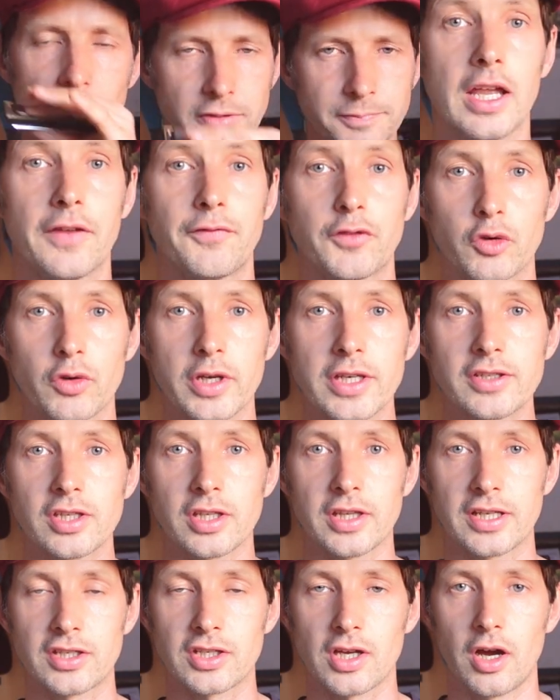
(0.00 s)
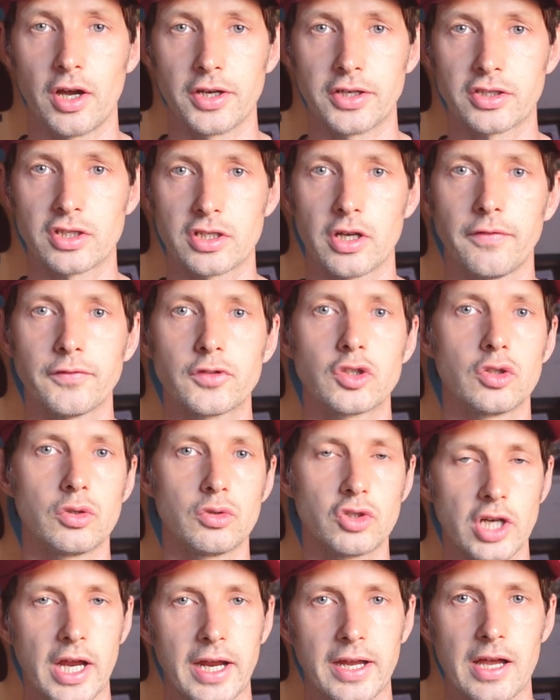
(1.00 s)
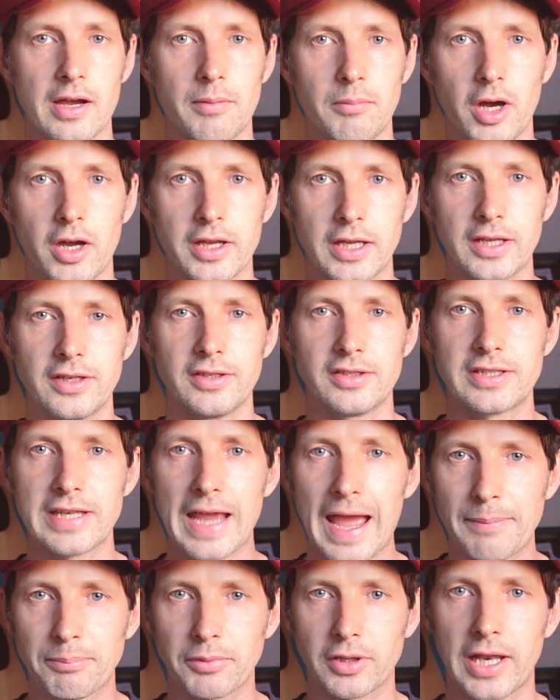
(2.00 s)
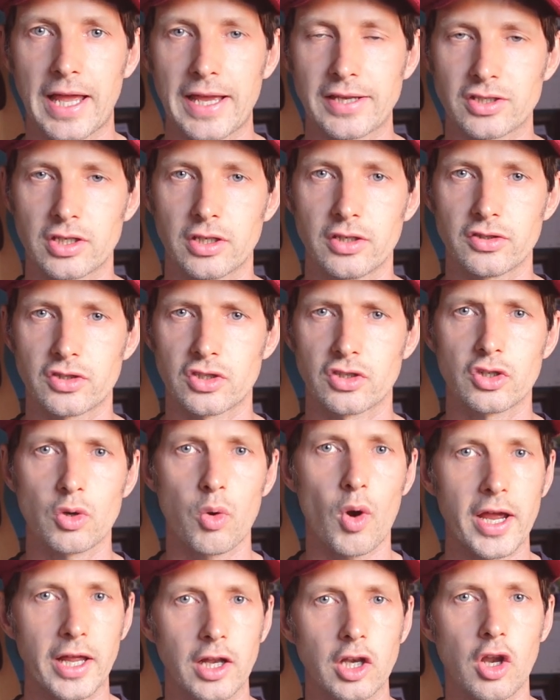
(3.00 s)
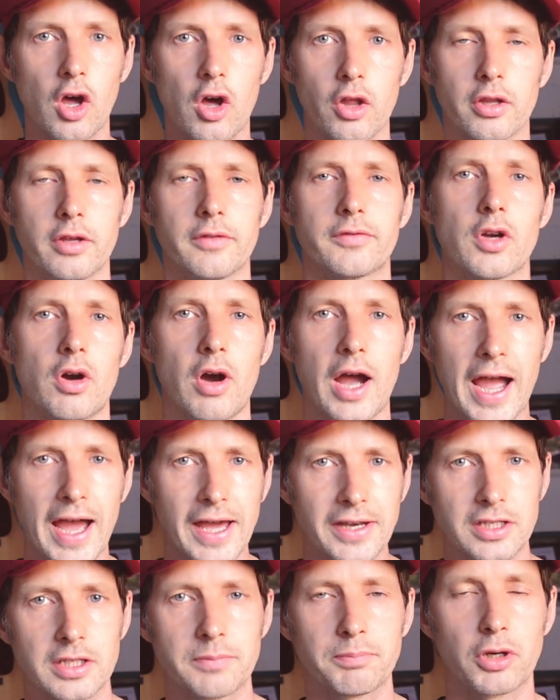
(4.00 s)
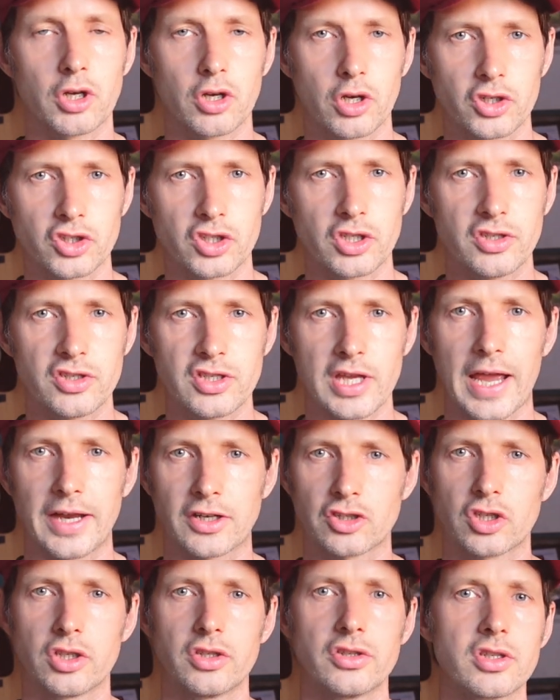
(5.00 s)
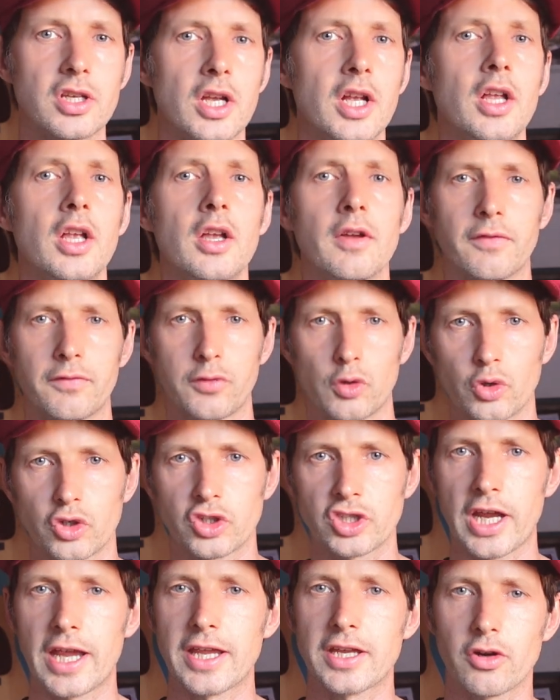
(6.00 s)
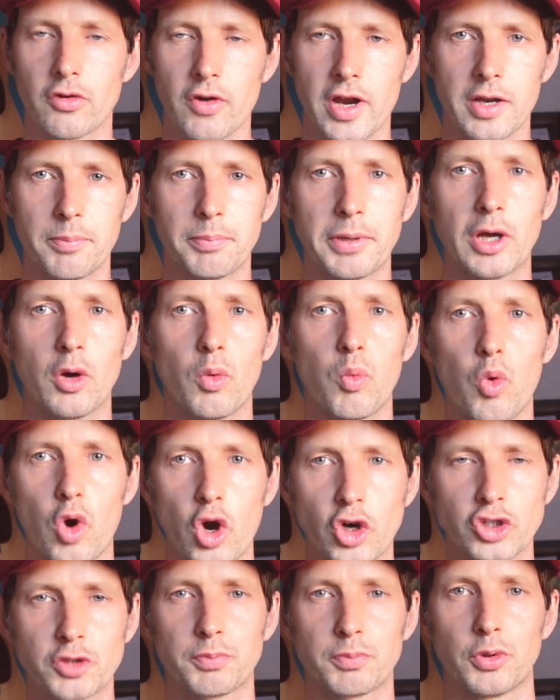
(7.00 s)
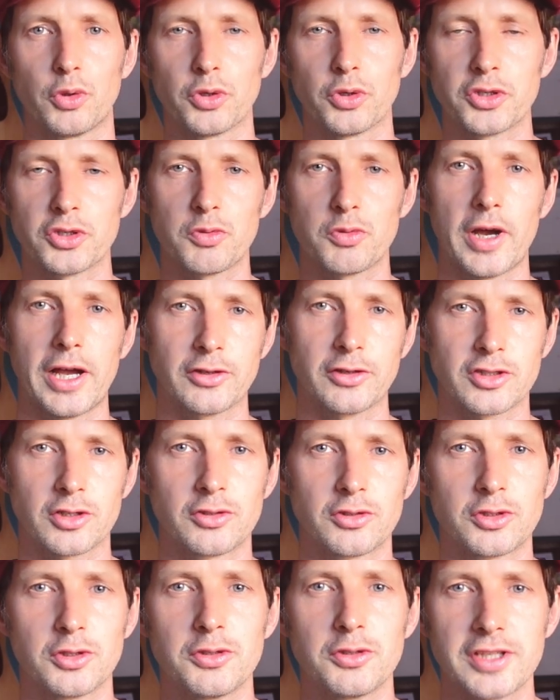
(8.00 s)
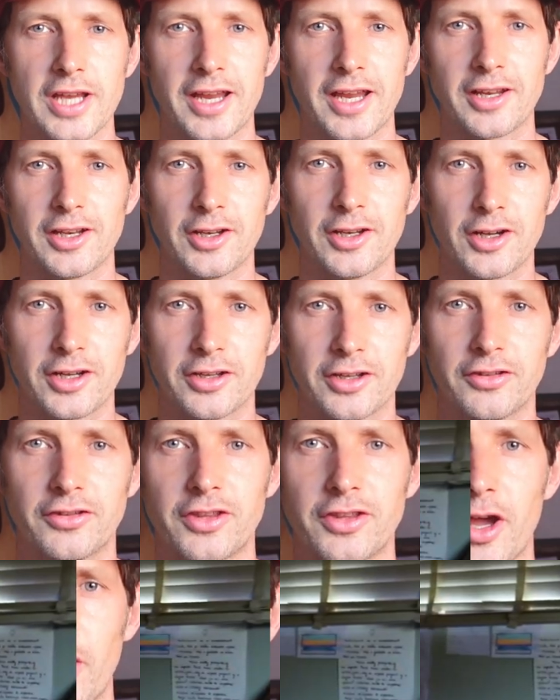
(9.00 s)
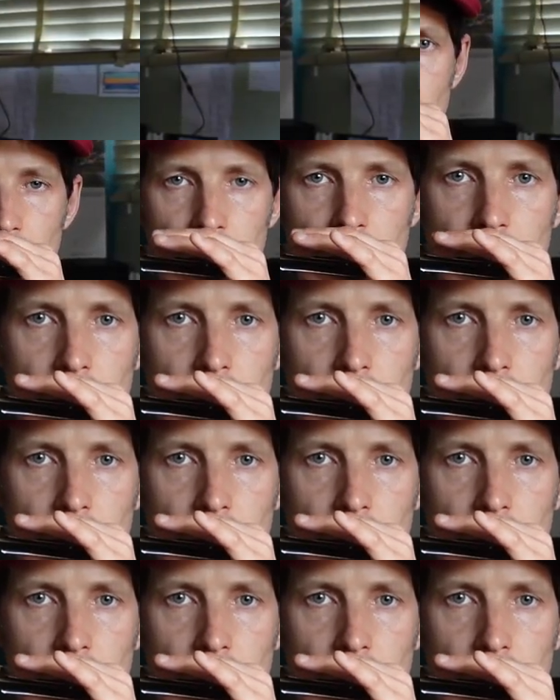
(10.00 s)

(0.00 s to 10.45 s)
If you're into this kind of stuff, do check out my in-depth lessons. There's quite a lot that have got added percussion sections for shaker and a bit of washboard as well. So do take a look at those.